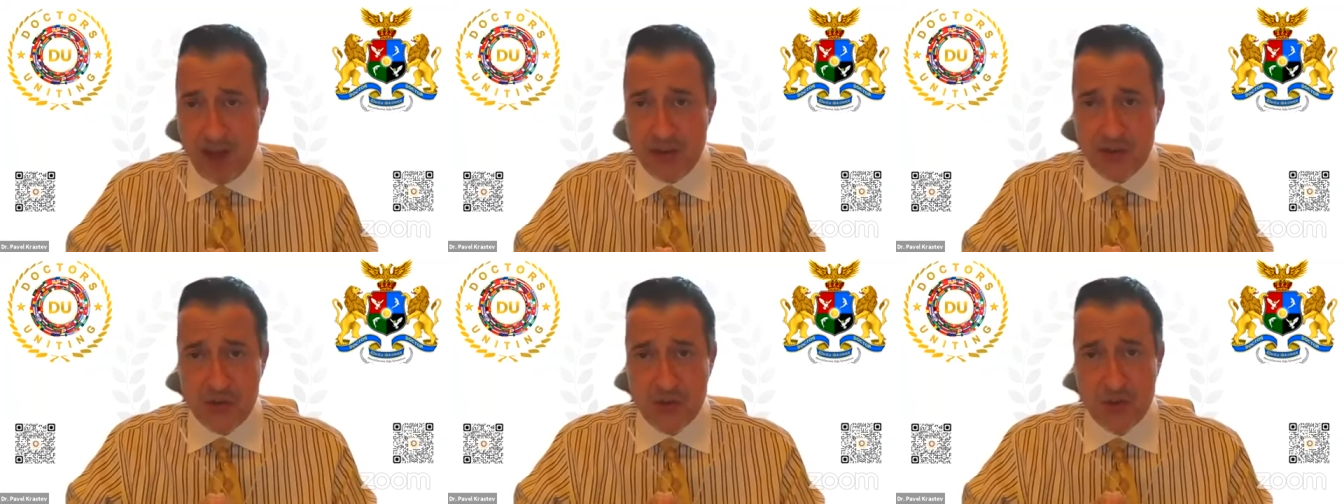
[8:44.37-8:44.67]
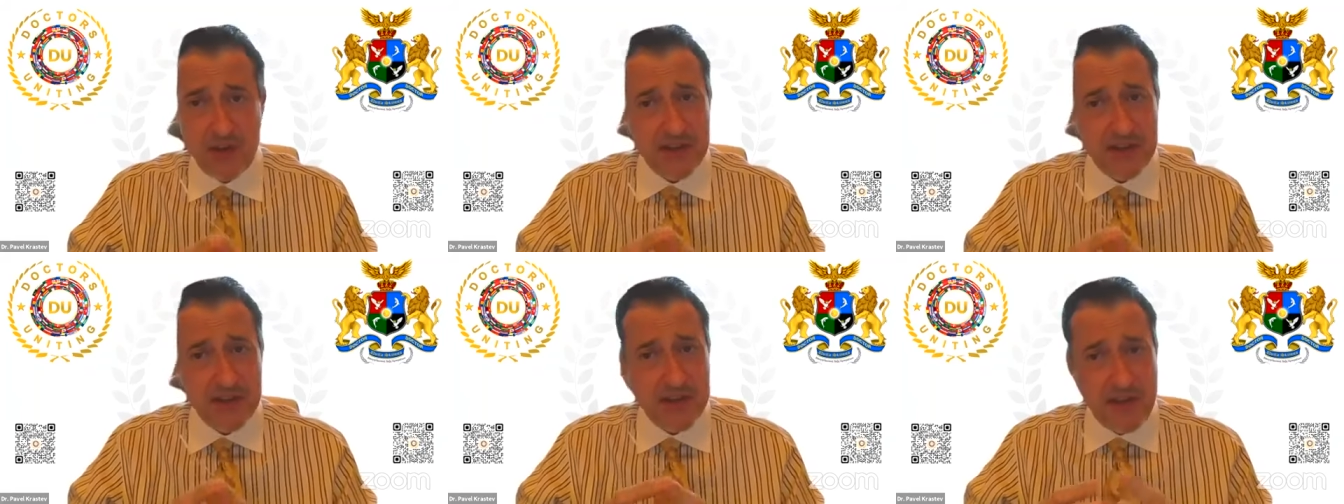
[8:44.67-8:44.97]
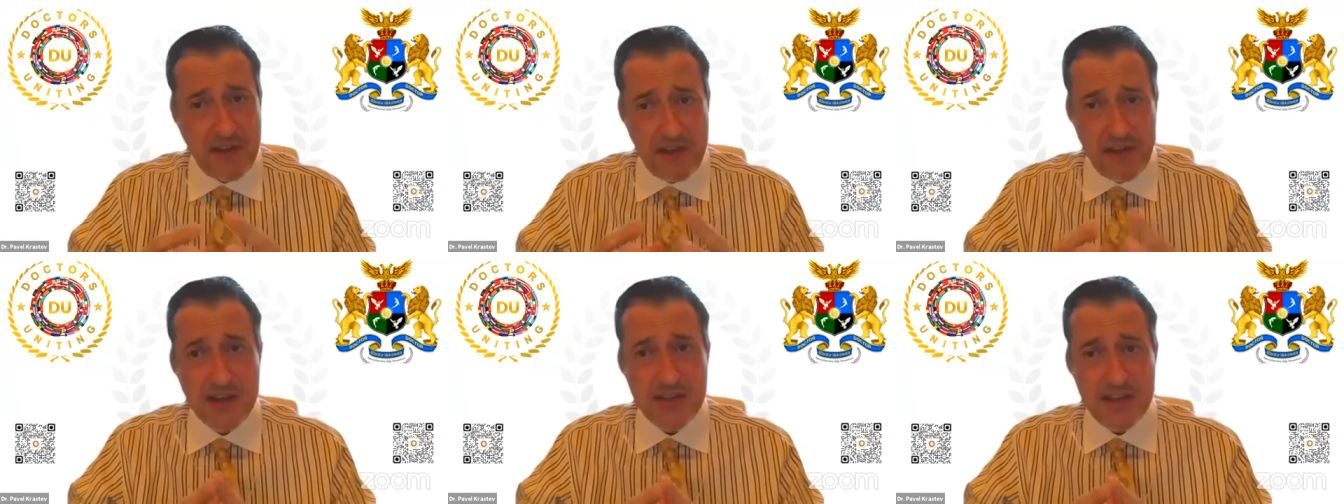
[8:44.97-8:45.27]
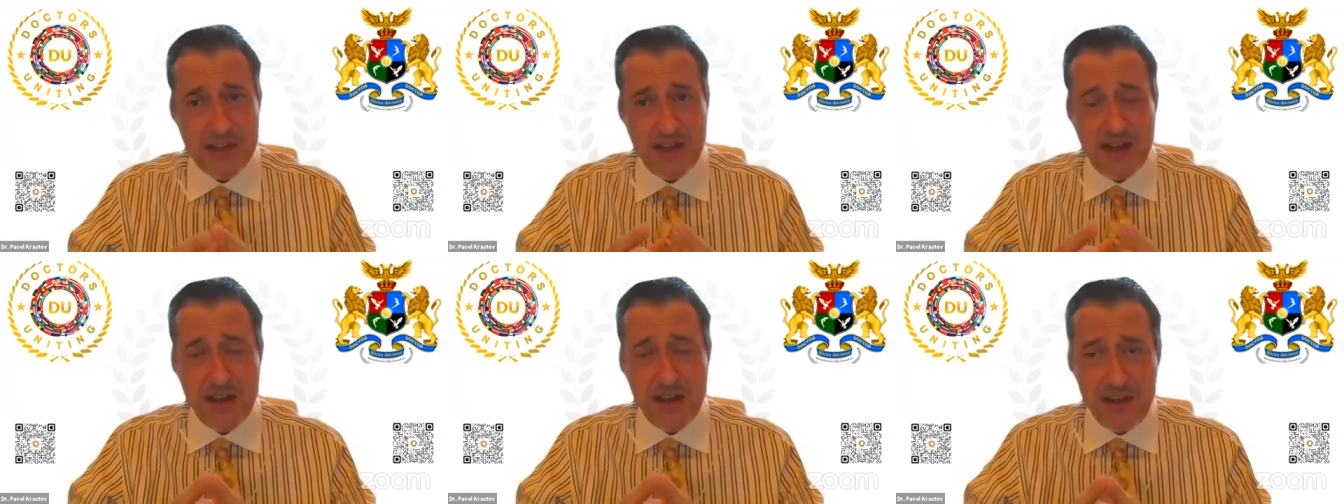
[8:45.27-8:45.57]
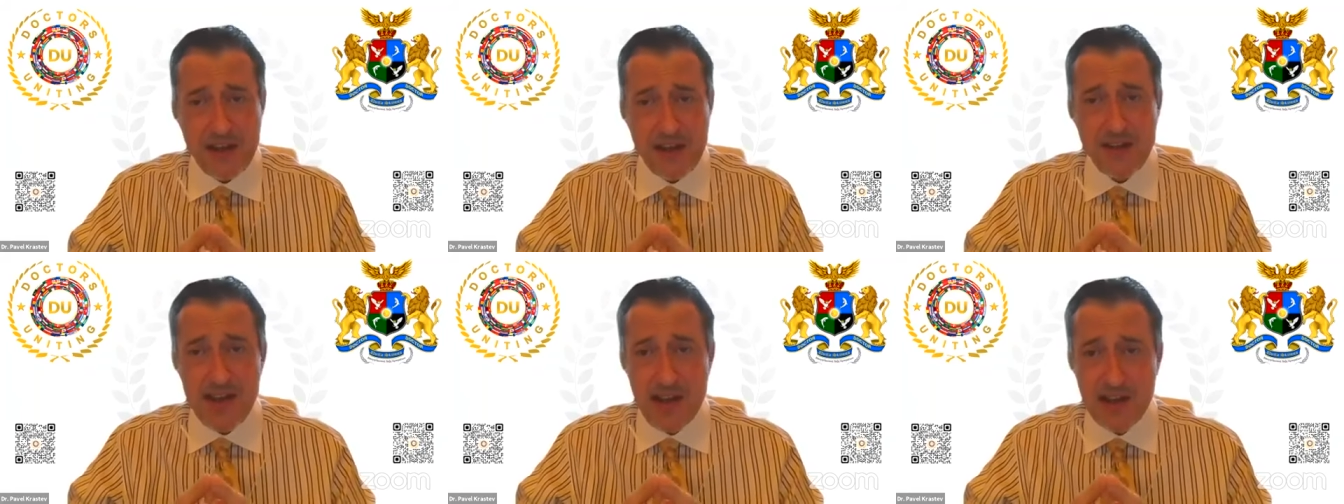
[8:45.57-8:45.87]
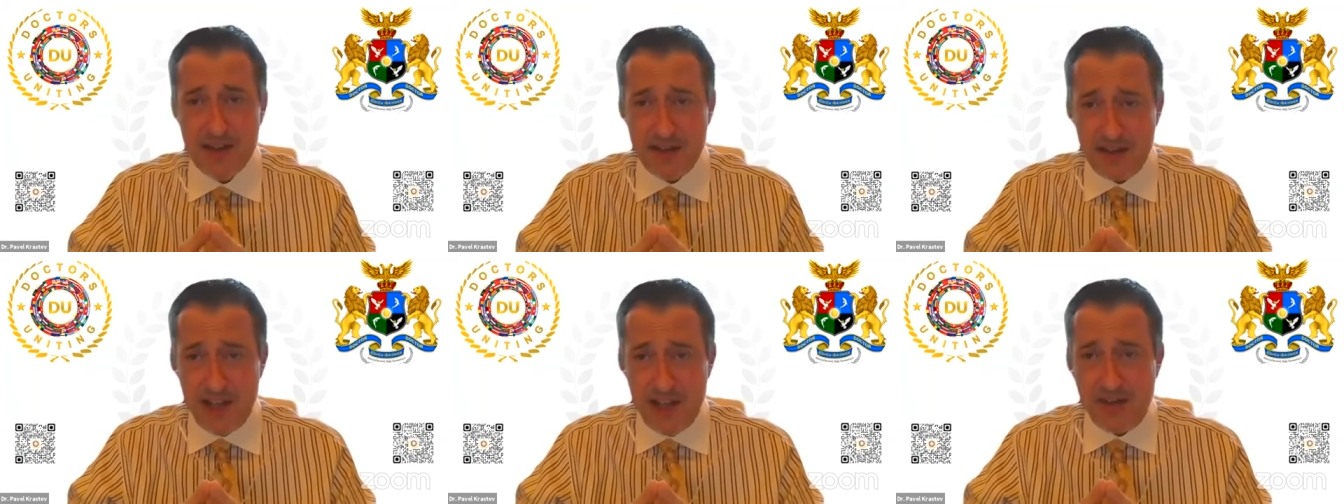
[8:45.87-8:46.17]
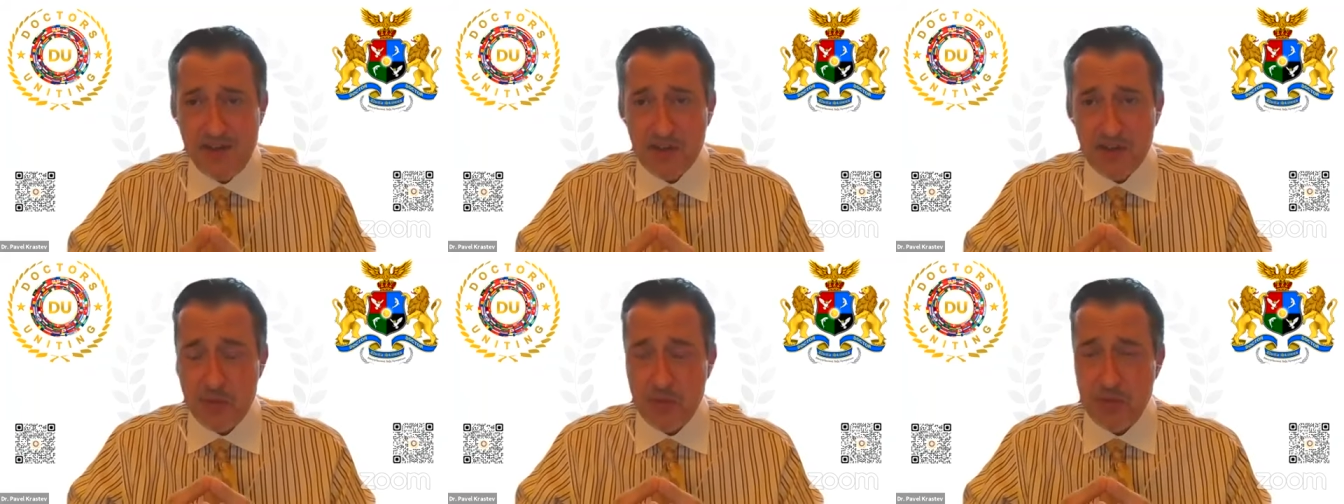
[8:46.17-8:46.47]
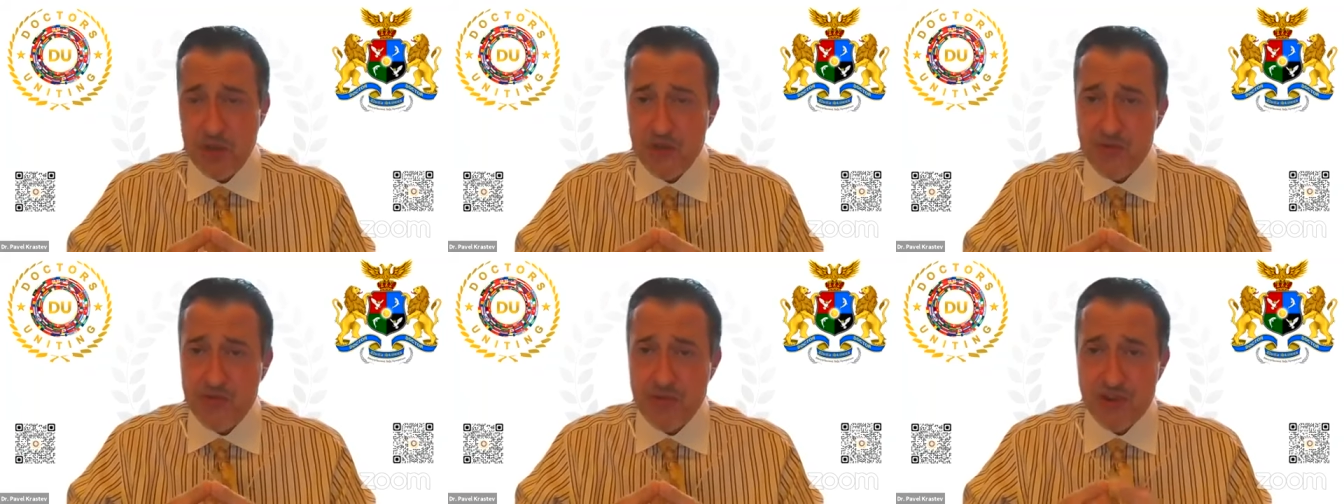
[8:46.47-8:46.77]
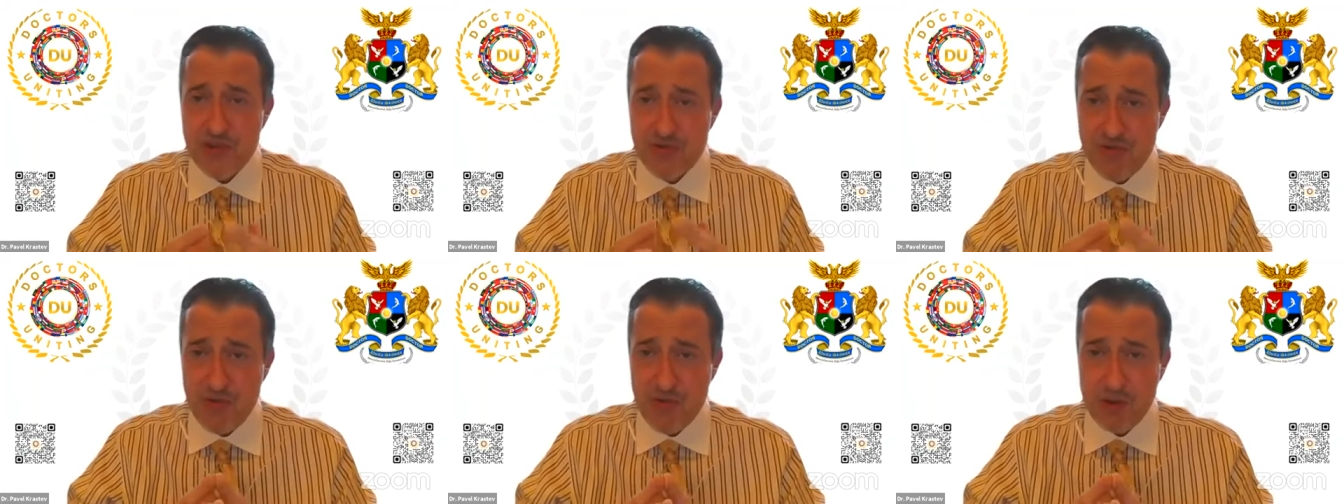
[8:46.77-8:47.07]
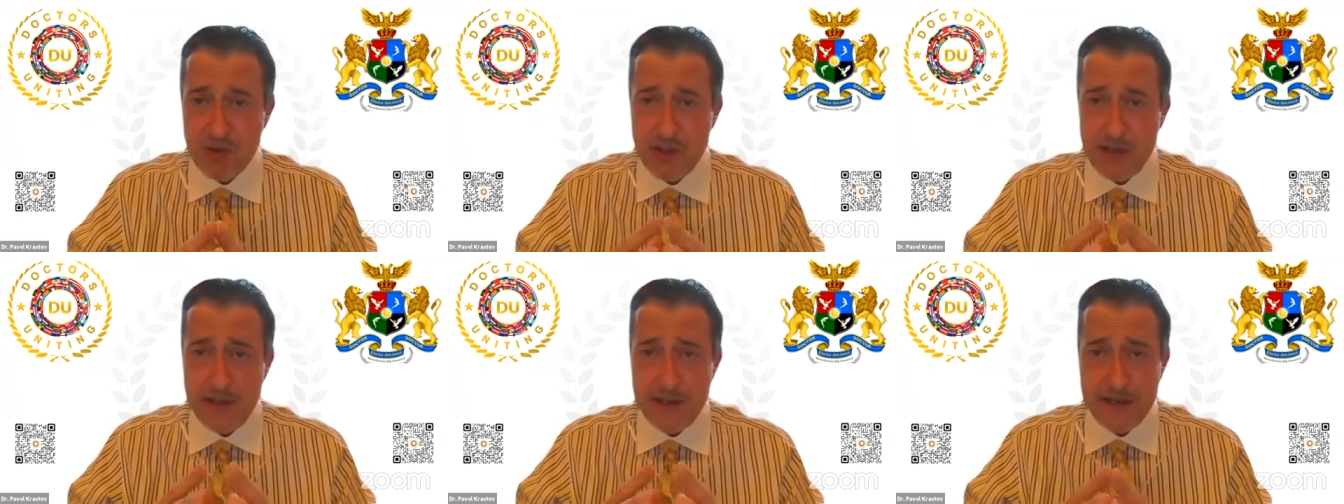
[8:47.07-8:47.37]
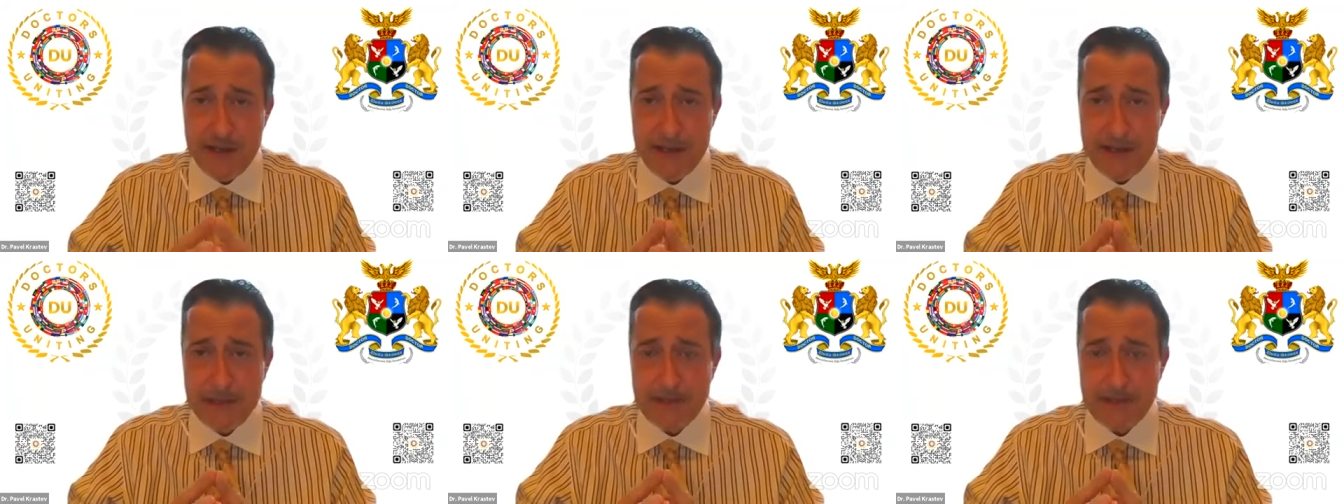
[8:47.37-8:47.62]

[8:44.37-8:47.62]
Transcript: So these are things that I think Dr. Davis will address strongly.